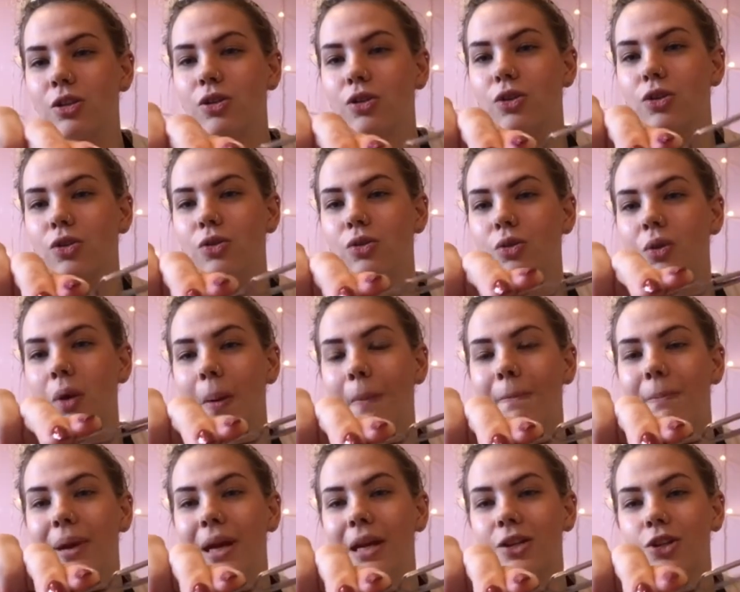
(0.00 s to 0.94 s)
new
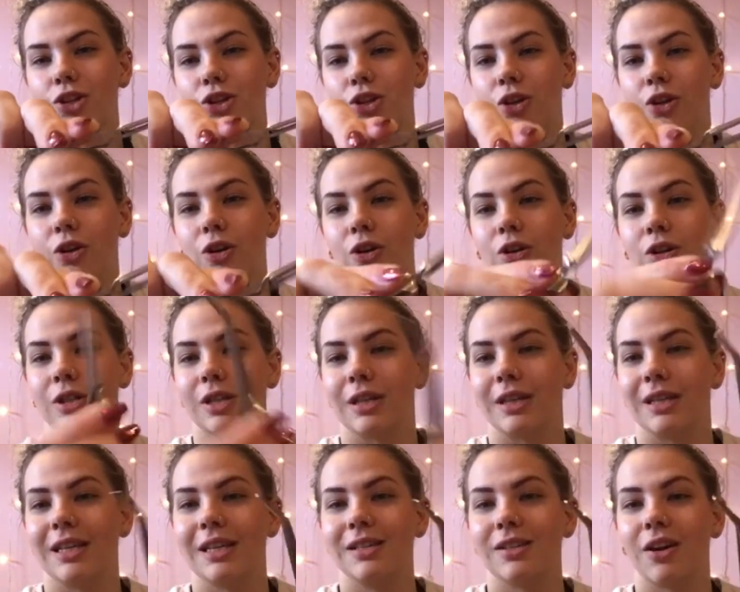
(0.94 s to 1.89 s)
pinchers.
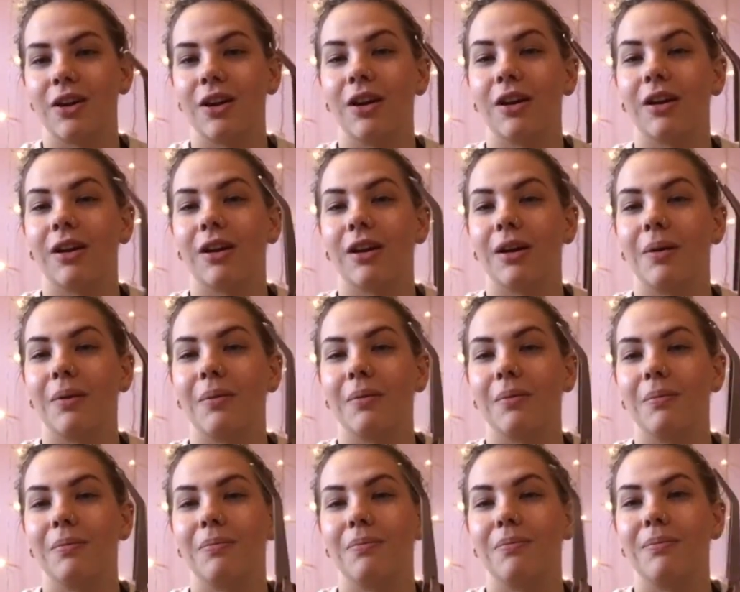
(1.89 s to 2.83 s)
These are
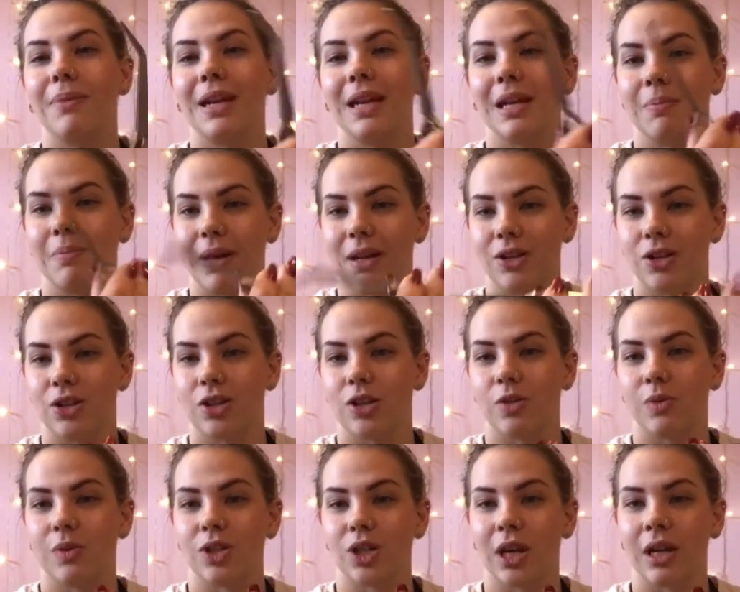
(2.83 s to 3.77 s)
mini pinchers,
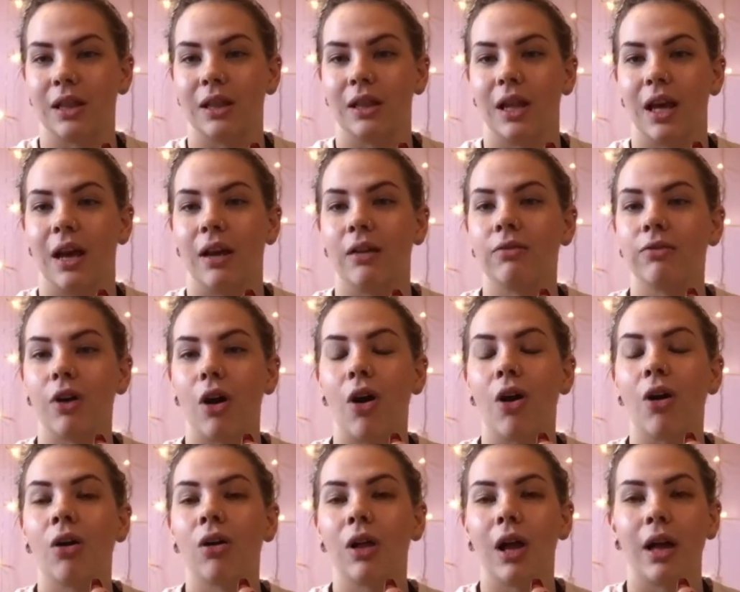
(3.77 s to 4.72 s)
which I love.
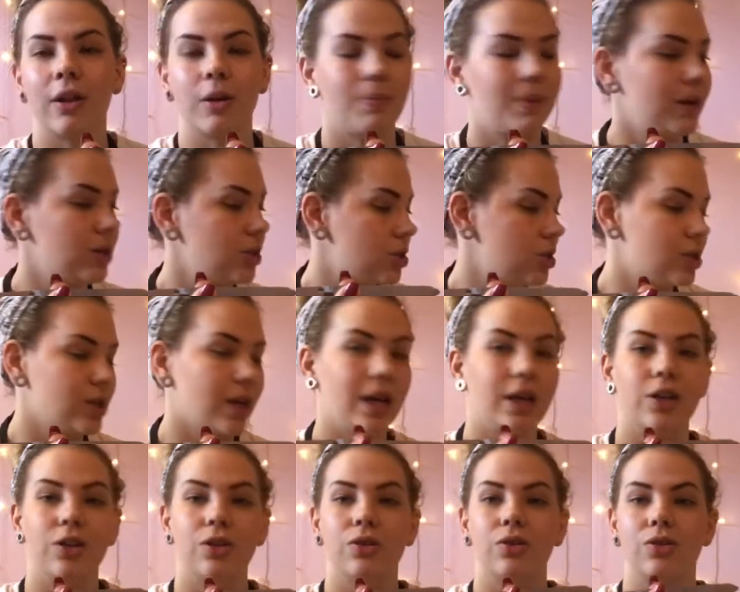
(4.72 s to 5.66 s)
All other pinchers that
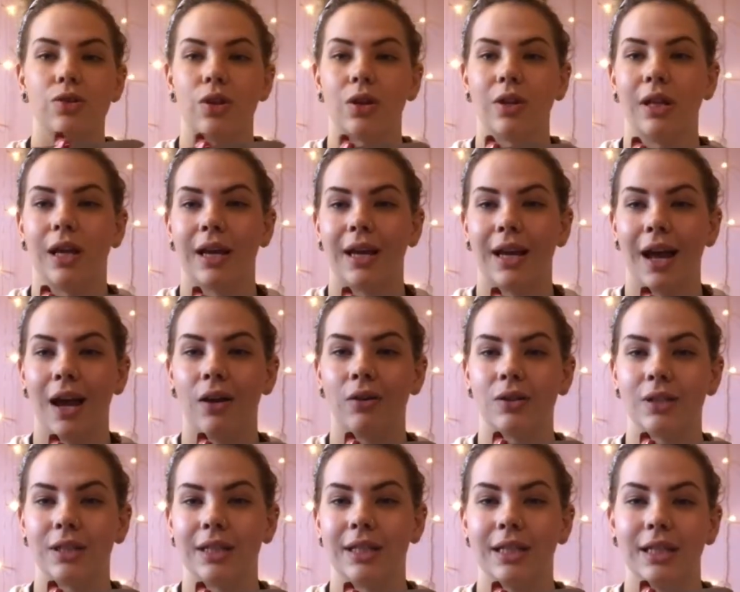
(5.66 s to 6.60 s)
I use are like
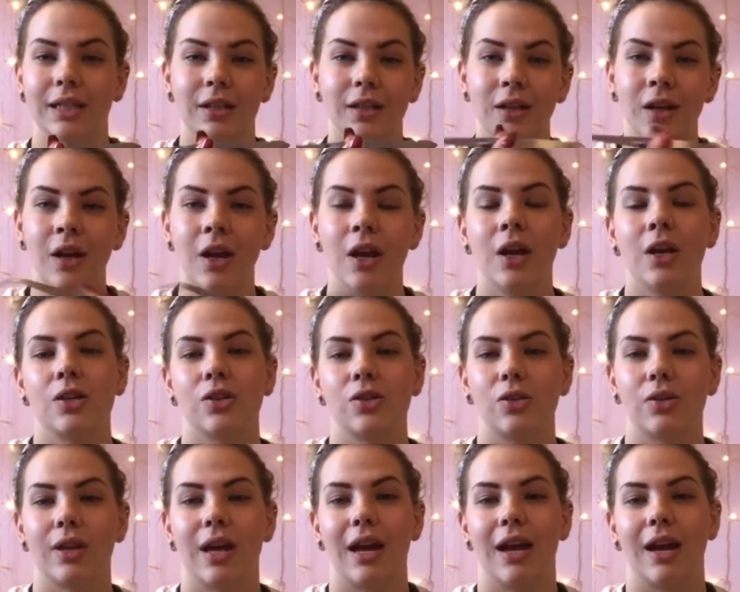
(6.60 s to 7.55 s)
out to here, so
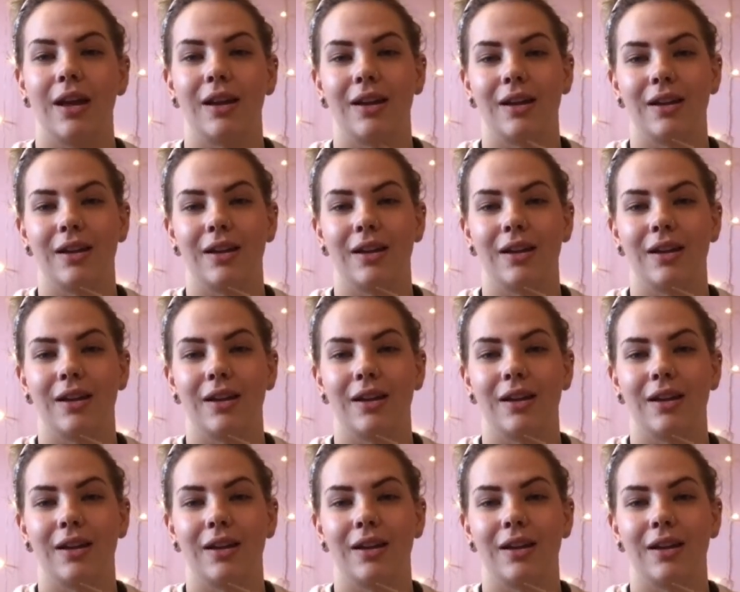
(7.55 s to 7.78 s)
then